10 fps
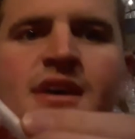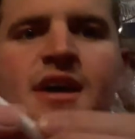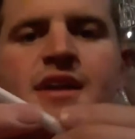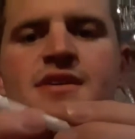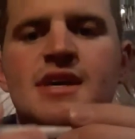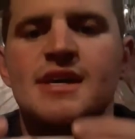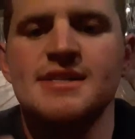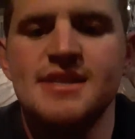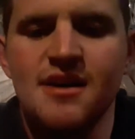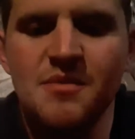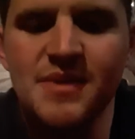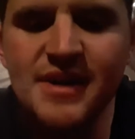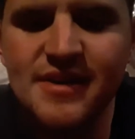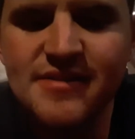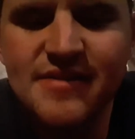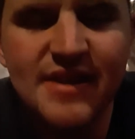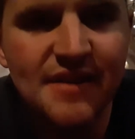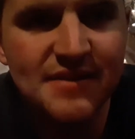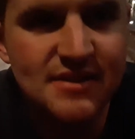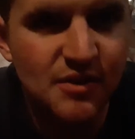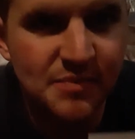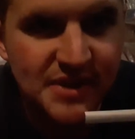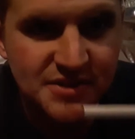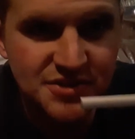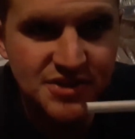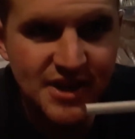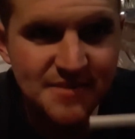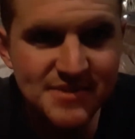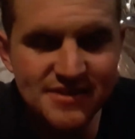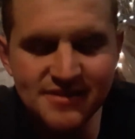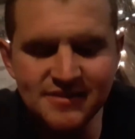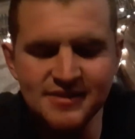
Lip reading: And you can't tell, but they have these little pinstripes.